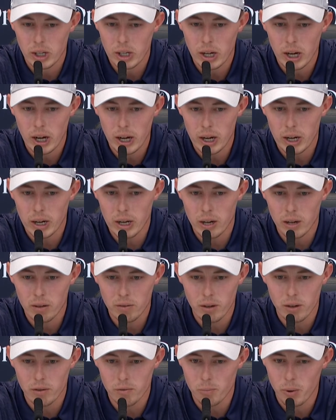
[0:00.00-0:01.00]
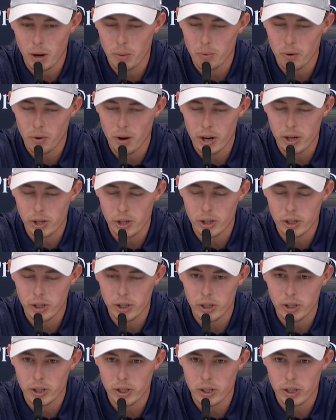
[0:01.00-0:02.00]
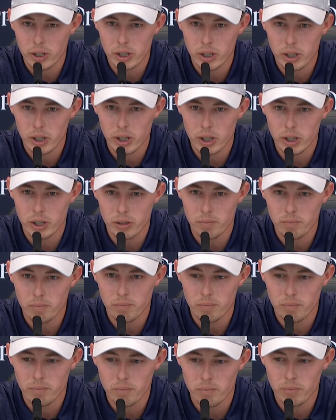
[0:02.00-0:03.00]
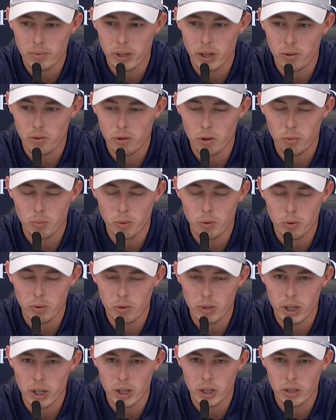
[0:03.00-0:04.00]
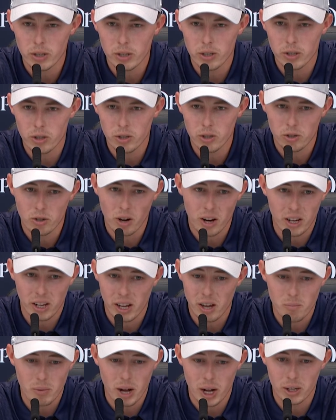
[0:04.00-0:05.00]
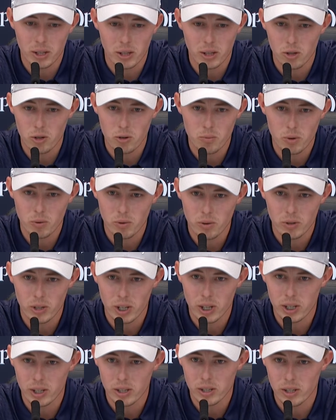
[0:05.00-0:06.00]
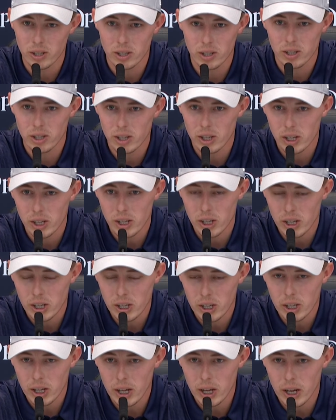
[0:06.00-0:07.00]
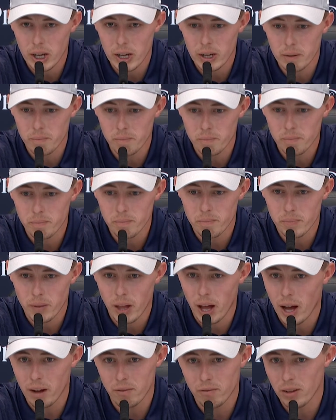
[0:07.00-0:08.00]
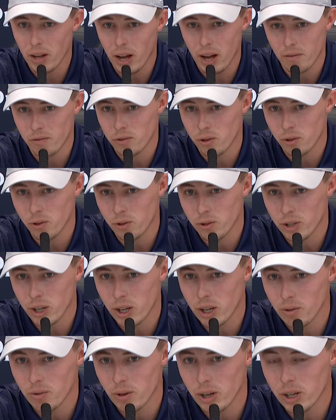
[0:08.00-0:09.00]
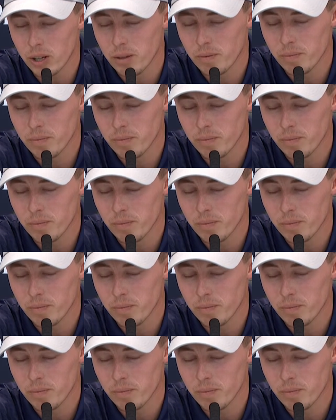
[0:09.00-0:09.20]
of preparation and, you know, normal routines. Just trying to get back to the normal routines that that I have done all year, really.